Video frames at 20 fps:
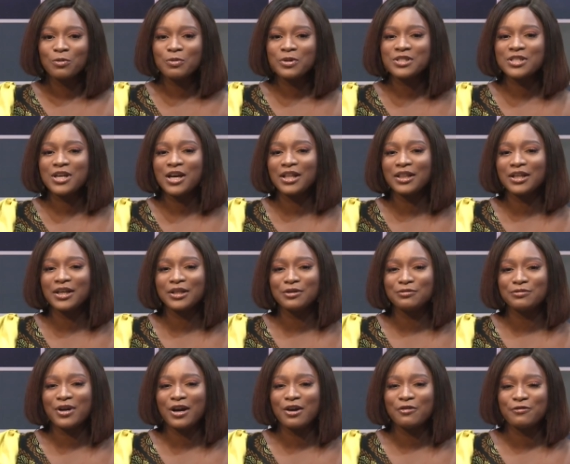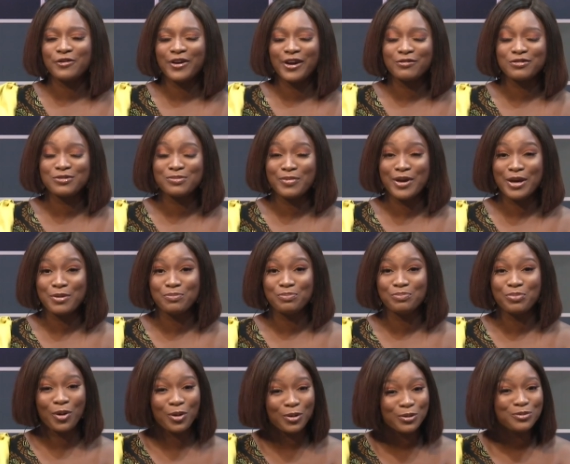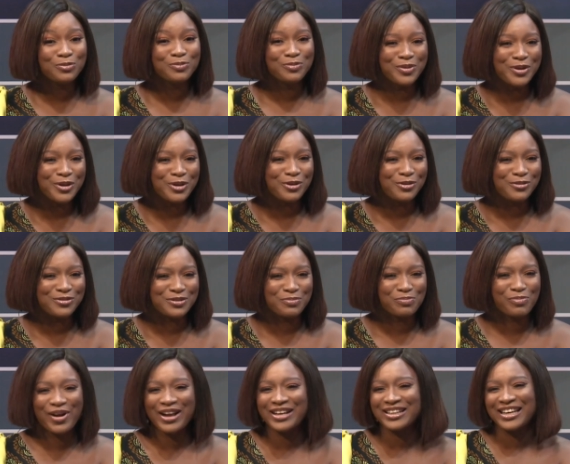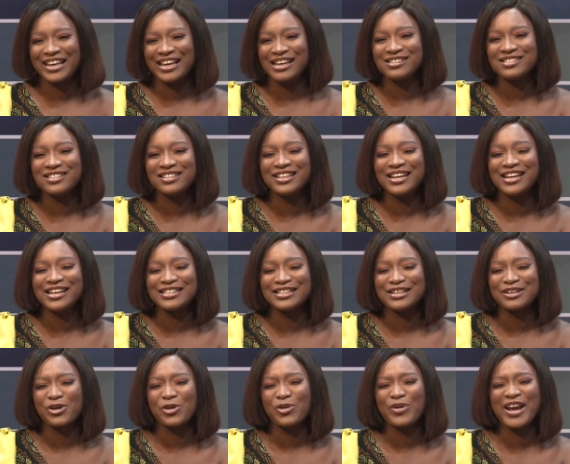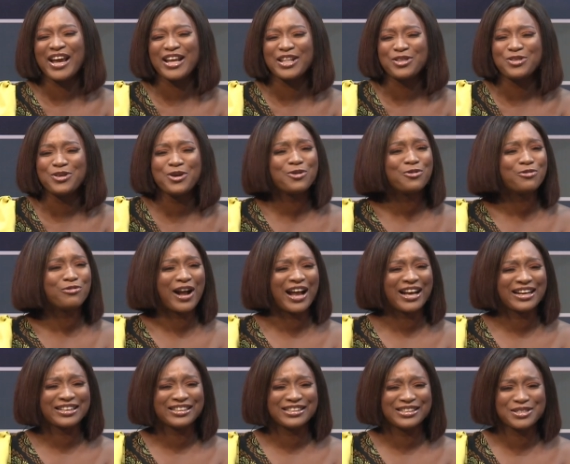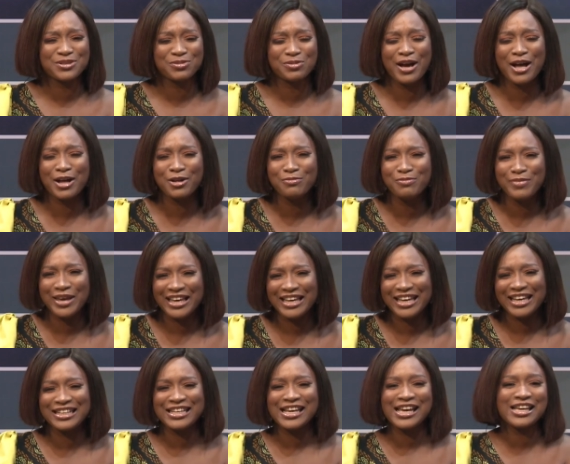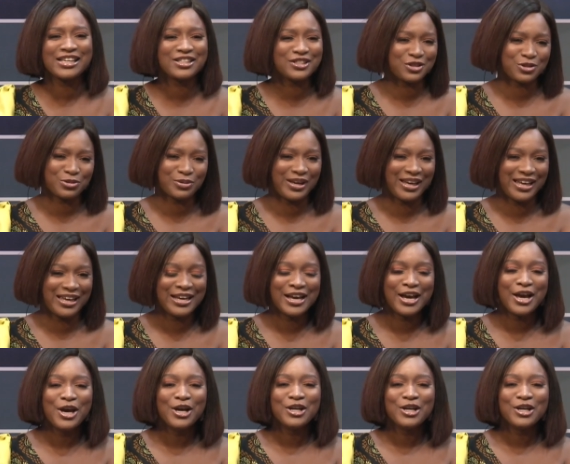We saw a lot of our faves make bold moves, break the internet, and create new records while making history.